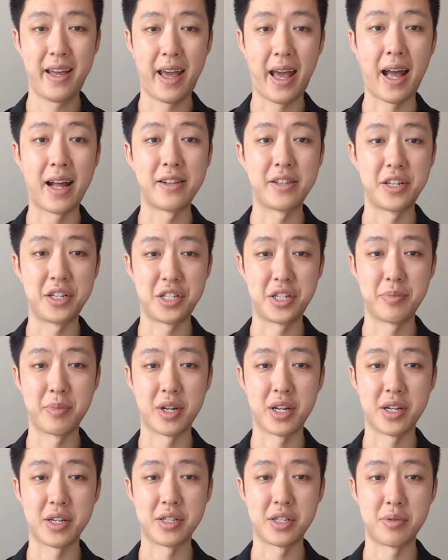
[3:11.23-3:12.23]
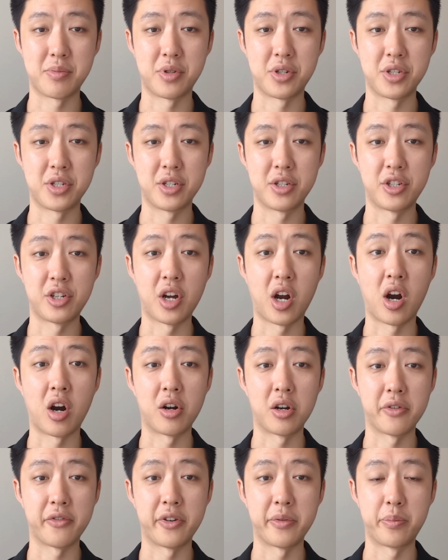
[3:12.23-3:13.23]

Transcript: and teaching my customers the art of